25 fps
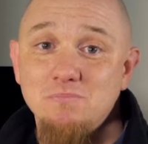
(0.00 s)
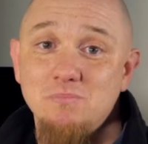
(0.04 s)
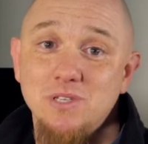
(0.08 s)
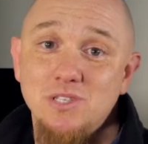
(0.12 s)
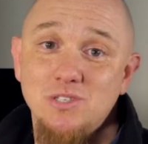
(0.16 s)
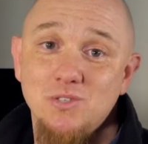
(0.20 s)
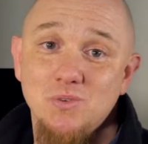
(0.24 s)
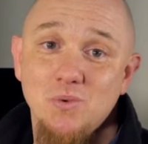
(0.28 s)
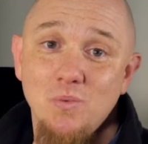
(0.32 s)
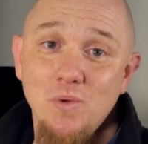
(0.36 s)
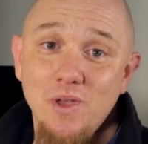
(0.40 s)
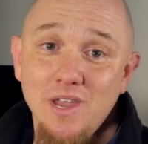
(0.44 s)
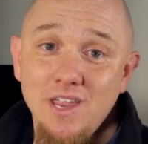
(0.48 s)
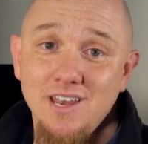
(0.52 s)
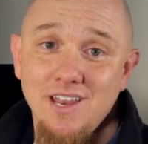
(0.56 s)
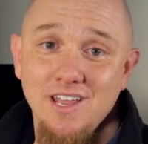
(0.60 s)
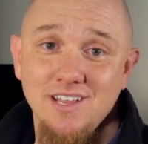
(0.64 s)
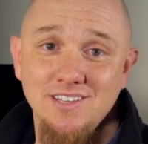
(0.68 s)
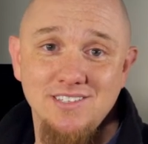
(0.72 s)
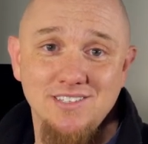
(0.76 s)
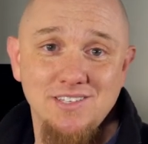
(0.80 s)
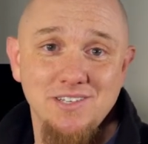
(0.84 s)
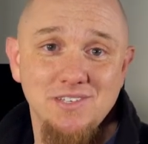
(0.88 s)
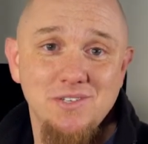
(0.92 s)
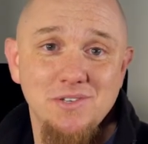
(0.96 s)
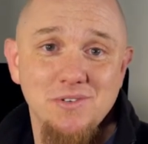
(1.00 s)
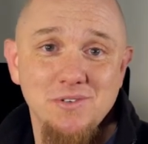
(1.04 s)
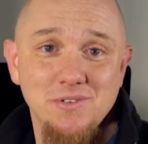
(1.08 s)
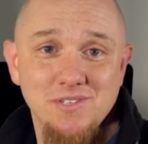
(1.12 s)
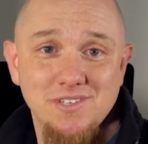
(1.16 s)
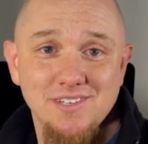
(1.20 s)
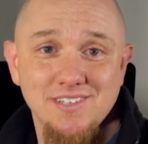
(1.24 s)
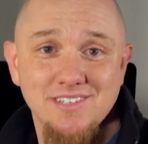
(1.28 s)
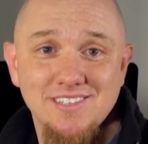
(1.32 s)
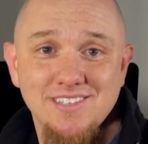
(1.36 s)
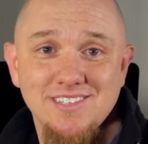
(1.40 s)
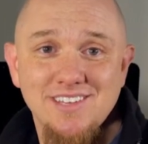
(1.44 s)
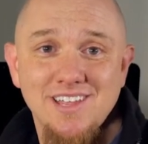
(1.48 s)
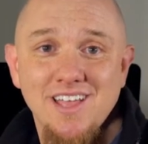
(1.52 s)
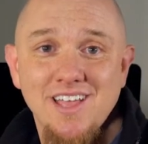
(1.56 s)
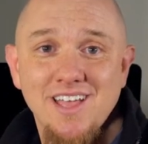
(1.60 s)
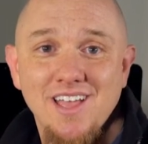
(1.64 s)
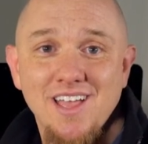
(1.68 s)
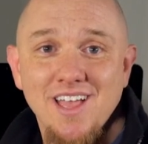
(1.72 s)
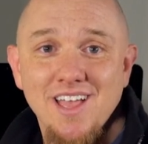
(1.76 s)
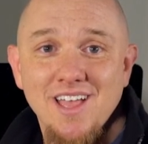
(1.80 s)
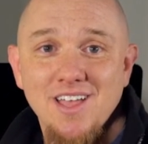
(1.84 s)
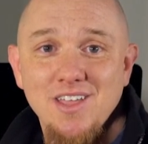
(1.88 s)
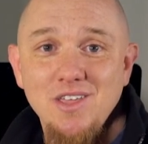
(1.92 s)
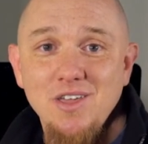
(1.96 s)
between institutions.
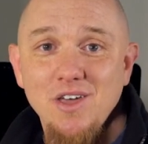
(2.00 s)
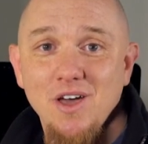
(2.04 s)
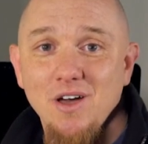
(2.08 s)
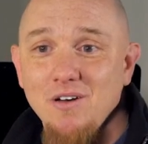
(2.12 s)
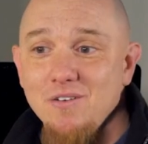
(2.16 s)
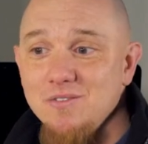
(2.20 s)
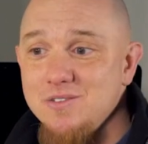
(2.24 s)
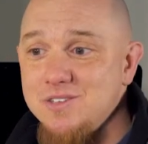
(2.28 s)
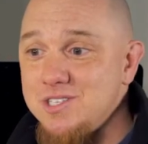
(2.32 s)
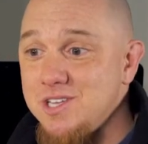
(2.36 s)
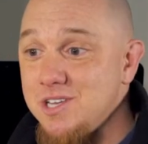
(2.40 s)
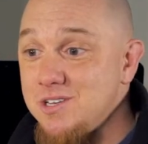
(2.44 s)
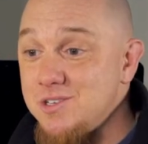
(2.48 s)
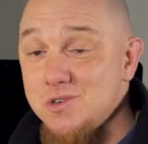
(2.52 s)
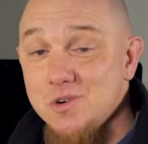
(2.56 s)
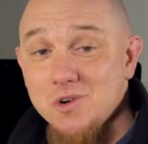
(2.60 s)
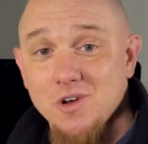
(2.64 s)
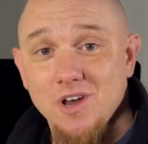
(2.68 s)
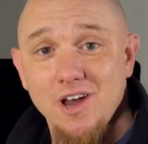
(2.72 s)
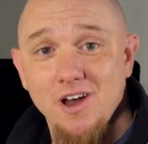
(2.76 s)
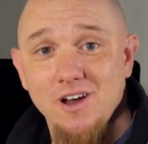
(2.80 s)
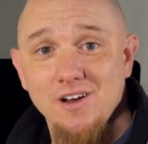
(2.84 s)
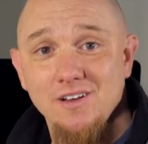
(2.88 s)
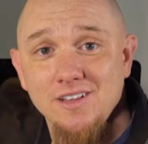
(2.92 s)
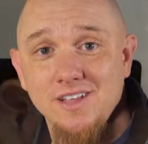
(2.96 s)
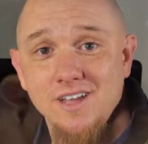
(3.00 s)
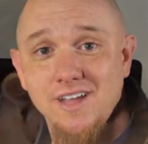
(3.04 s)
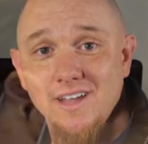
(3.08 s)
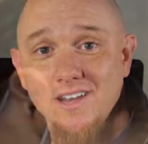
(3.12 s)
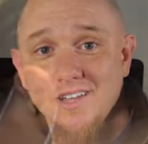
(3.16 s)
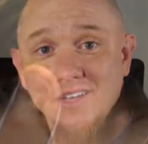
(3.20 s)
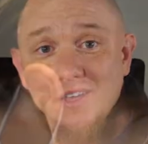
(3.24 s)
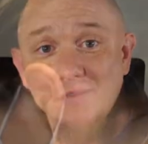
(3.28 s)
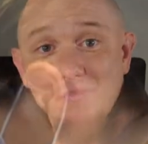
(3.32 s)
You have Central Carolina